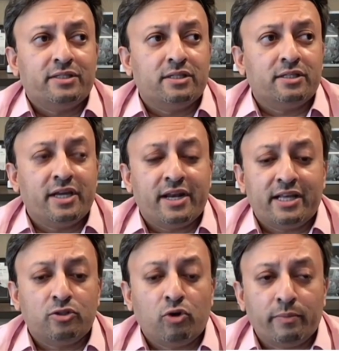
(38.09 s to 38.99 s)
basis, there
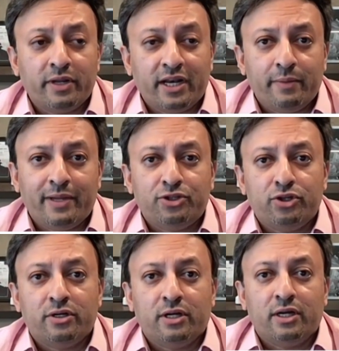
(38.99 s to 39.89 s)
has not been any
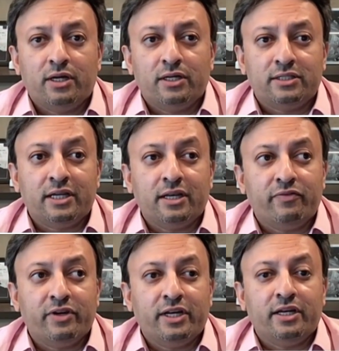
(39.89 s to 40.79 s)
major uh,
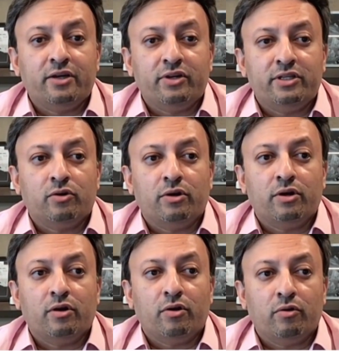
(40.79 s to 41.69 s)
significant increase
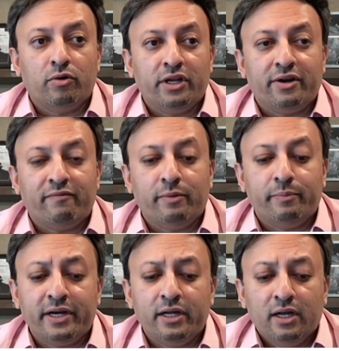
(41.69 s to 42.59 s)
on, on only
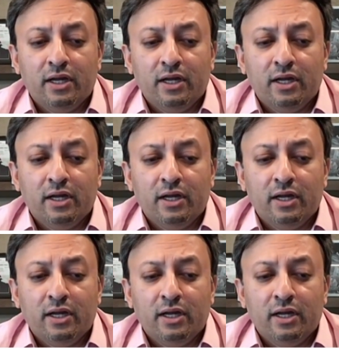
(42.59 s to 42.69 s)
Revlimid.